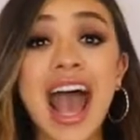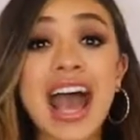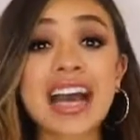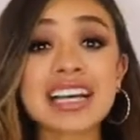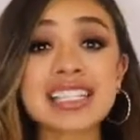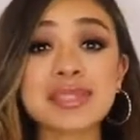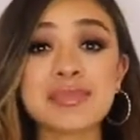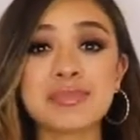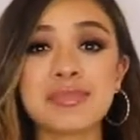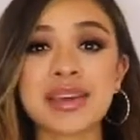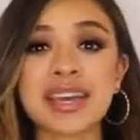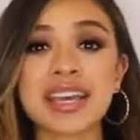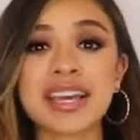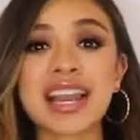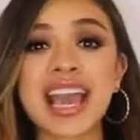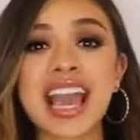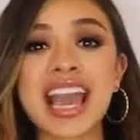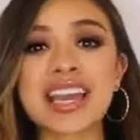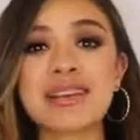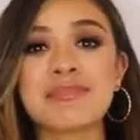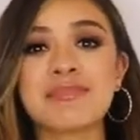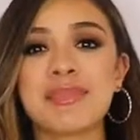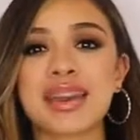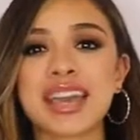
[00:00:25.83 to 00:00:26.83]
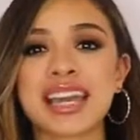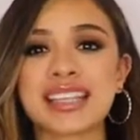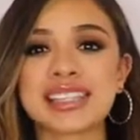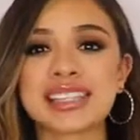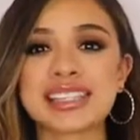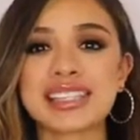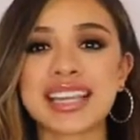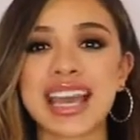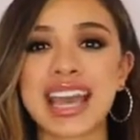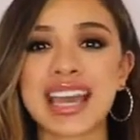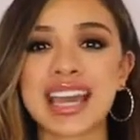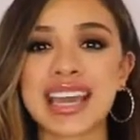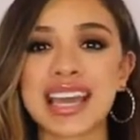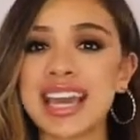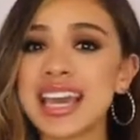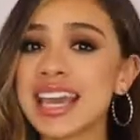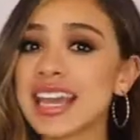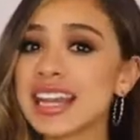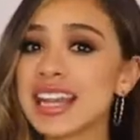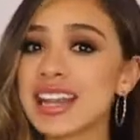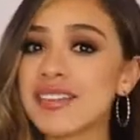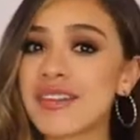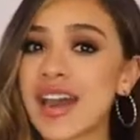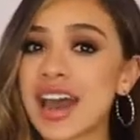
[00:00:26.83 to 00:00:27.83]
has been a mainstay
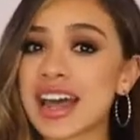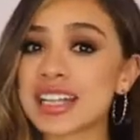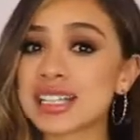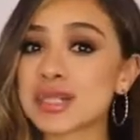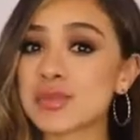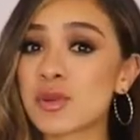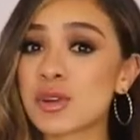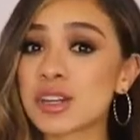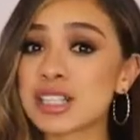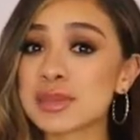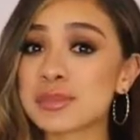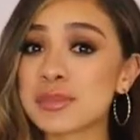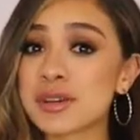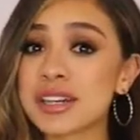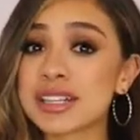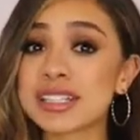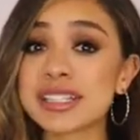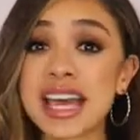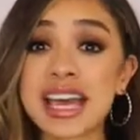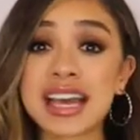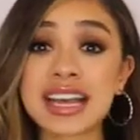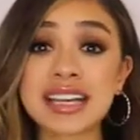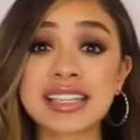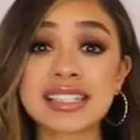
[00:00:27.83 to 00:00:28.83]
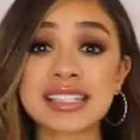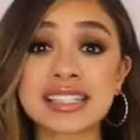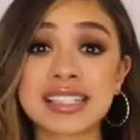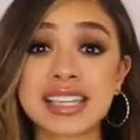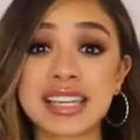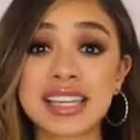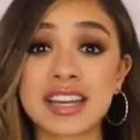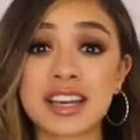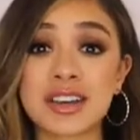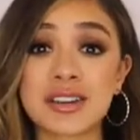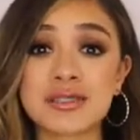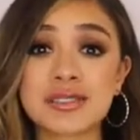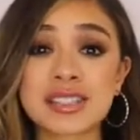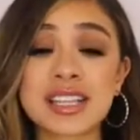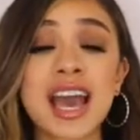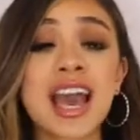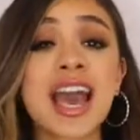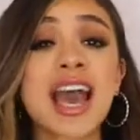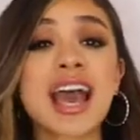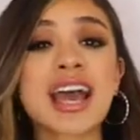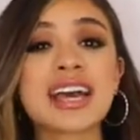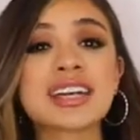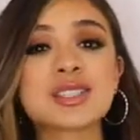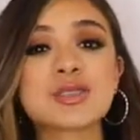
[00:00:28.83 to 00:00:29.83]
in Nevada sports books and casinos,
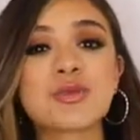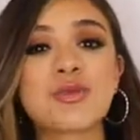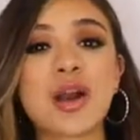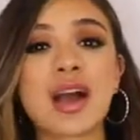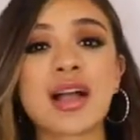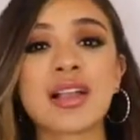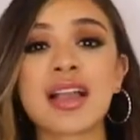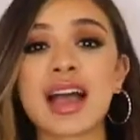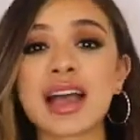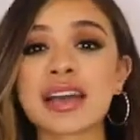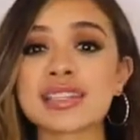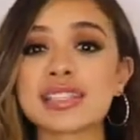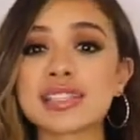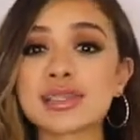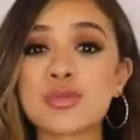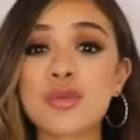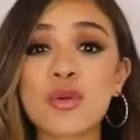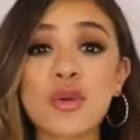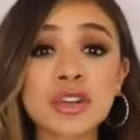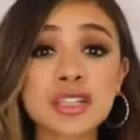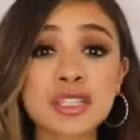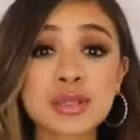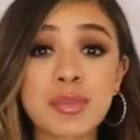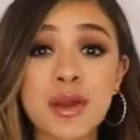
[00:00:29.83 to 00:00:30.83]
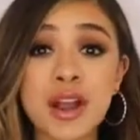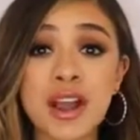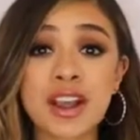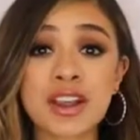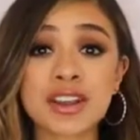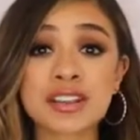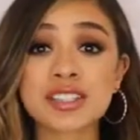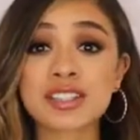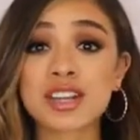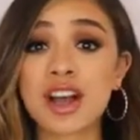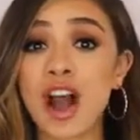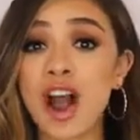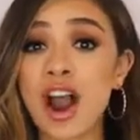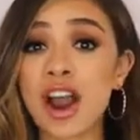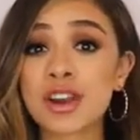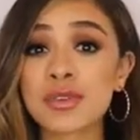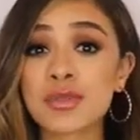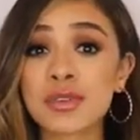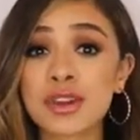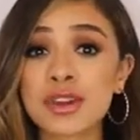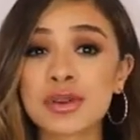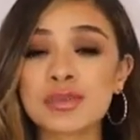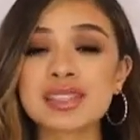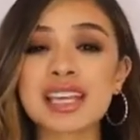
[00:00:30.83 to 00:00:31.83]
as well as sports bars,
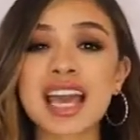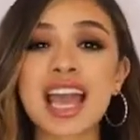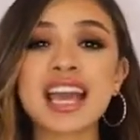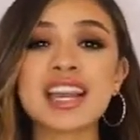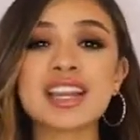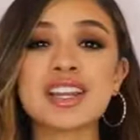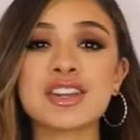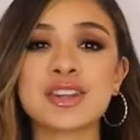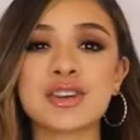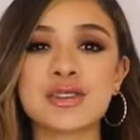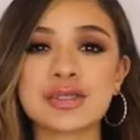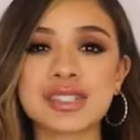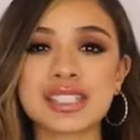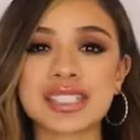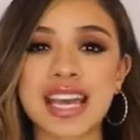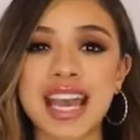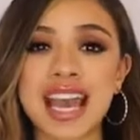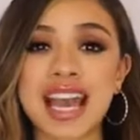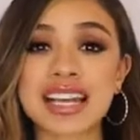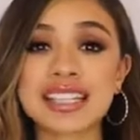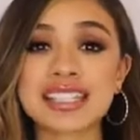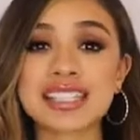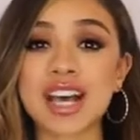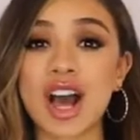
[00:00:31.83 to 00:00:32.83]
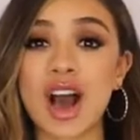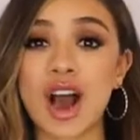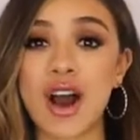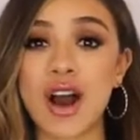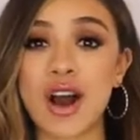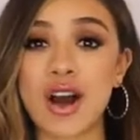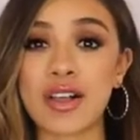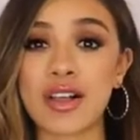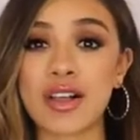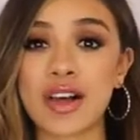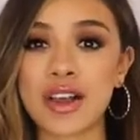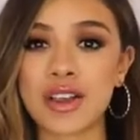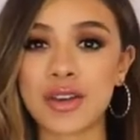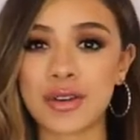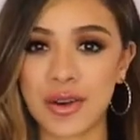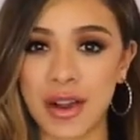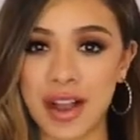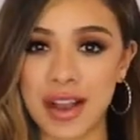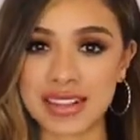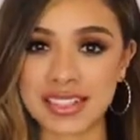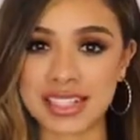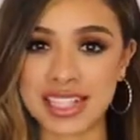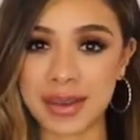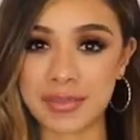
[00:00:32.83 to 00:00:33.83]
card rooms, and newsstands all
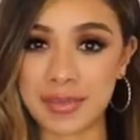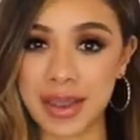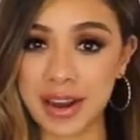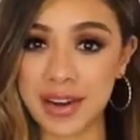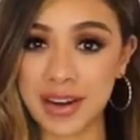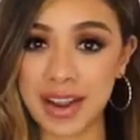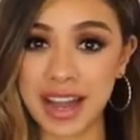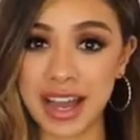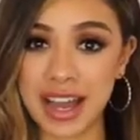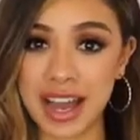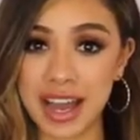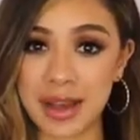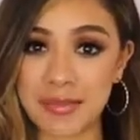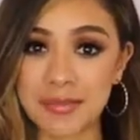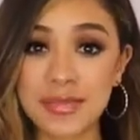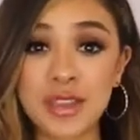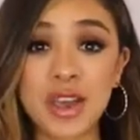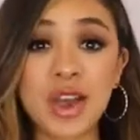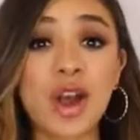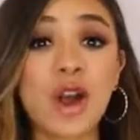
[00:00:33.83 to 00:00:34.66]
across America.